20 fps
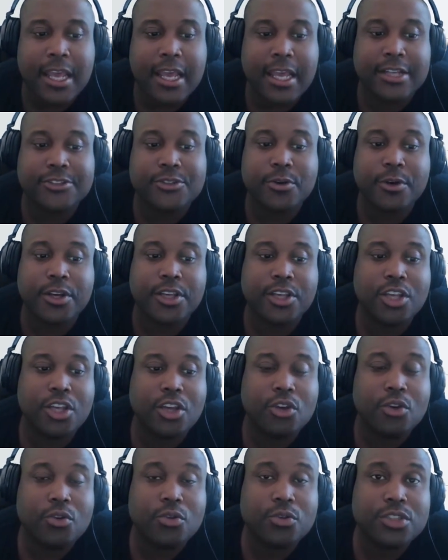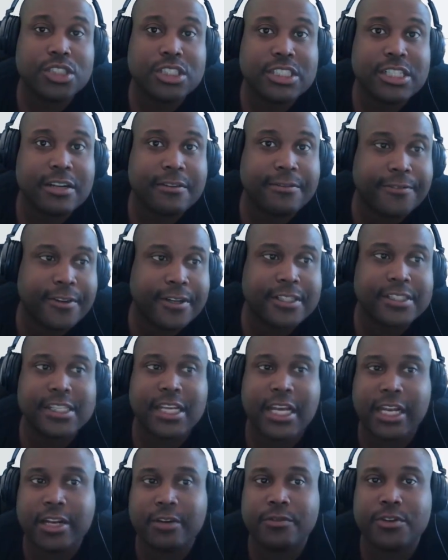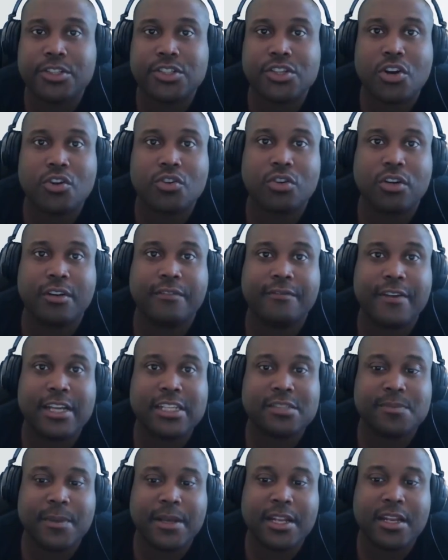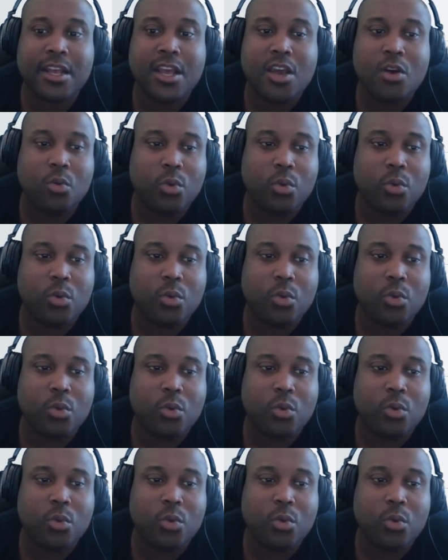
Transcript: into a huge difference in your return on investment